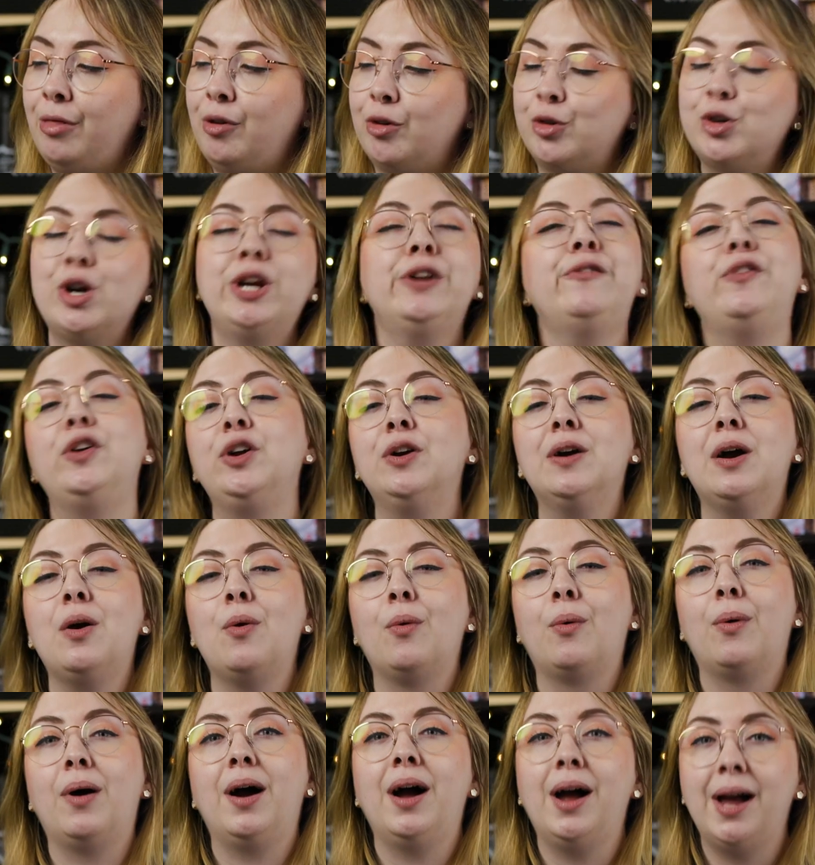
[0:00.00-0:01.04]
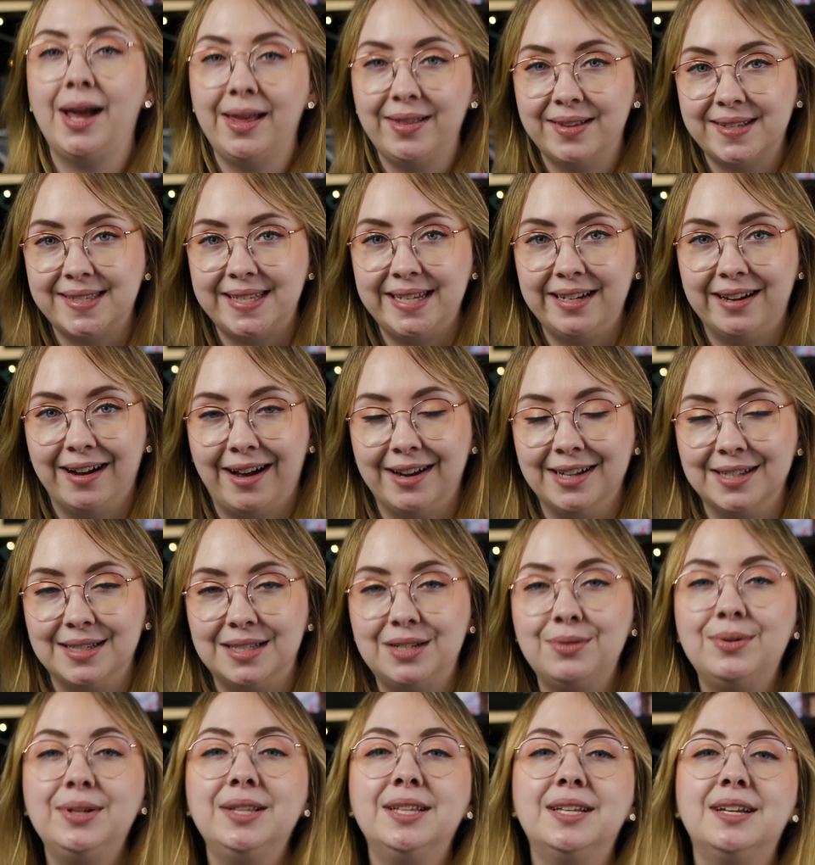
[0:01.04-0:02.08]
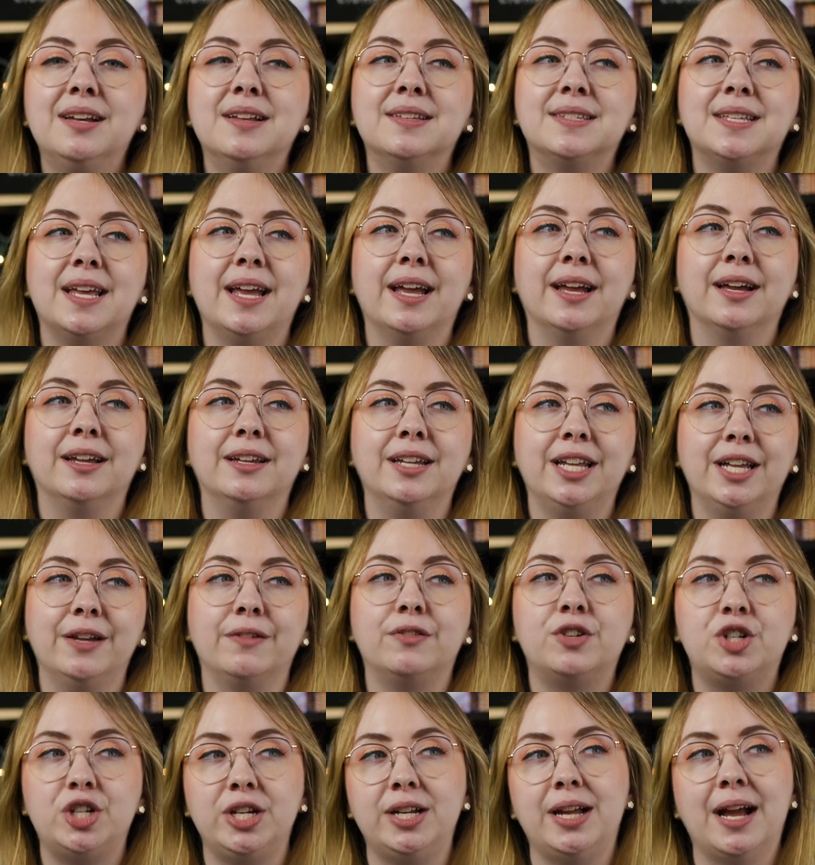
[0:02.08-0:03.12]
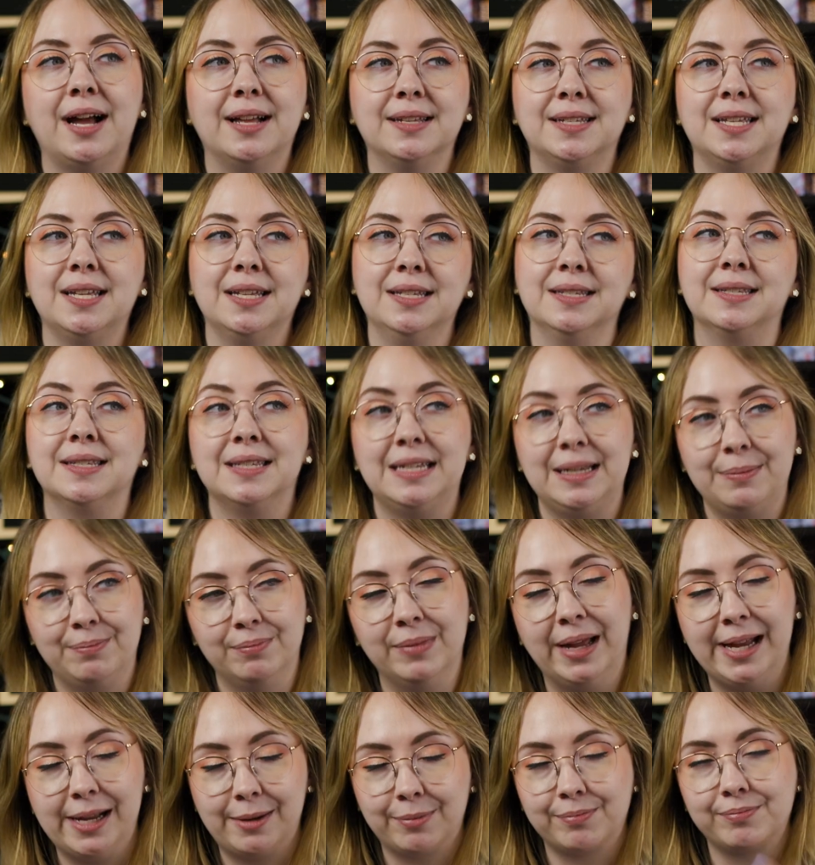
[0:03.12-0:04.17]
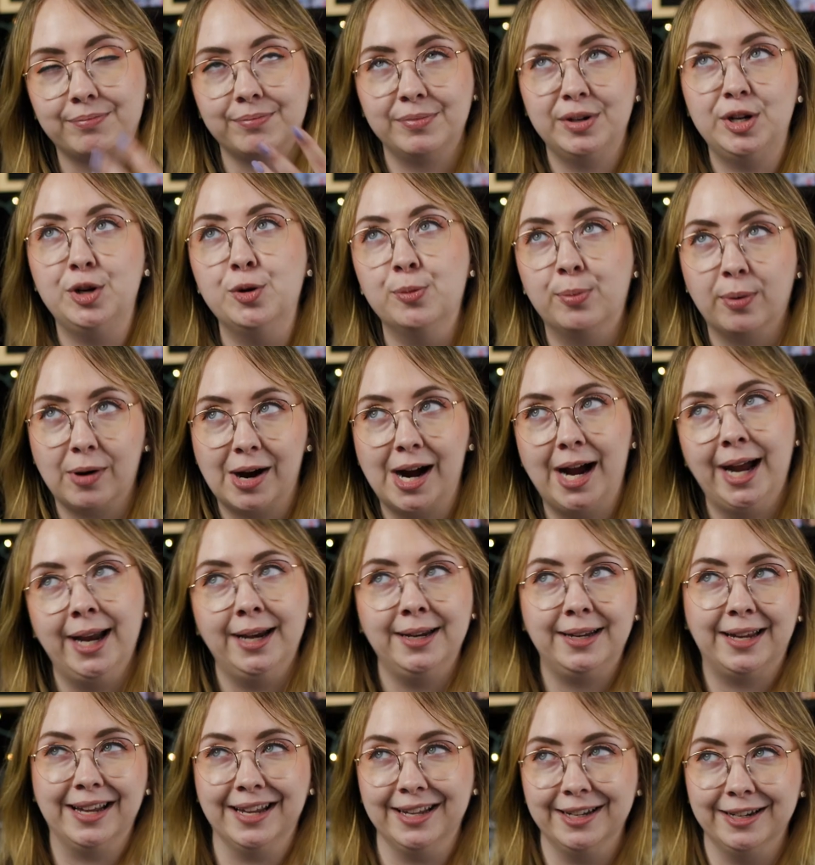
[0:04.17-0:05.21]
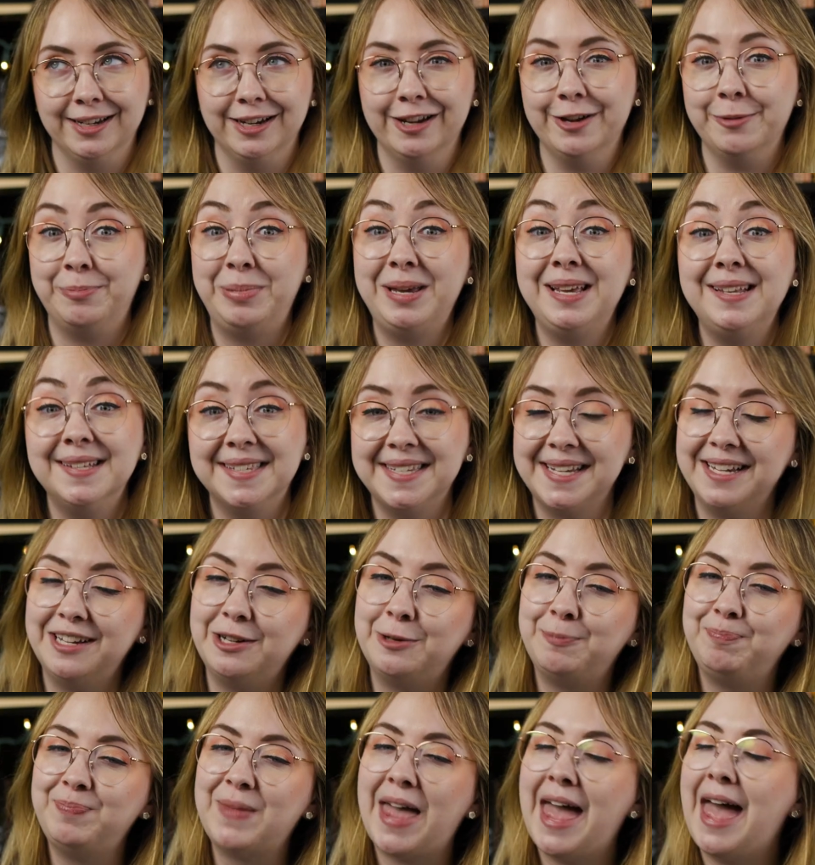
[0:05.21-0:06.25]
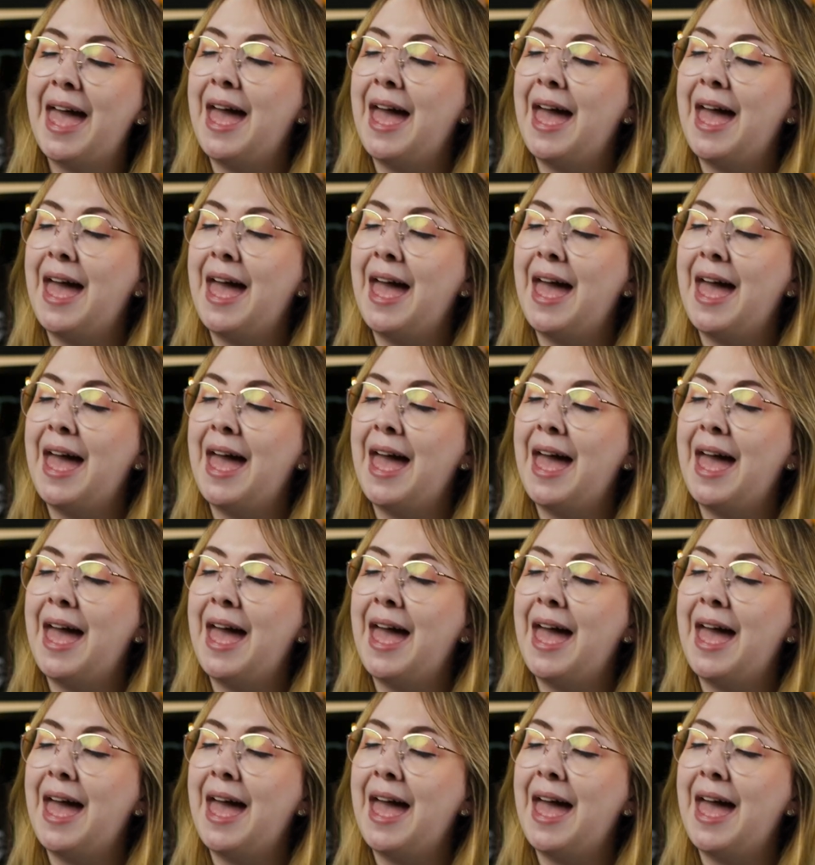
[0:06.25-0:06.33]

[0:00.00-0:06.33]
they're trying to figure out why the sea god is doing this and if she as his like new bride can appease him.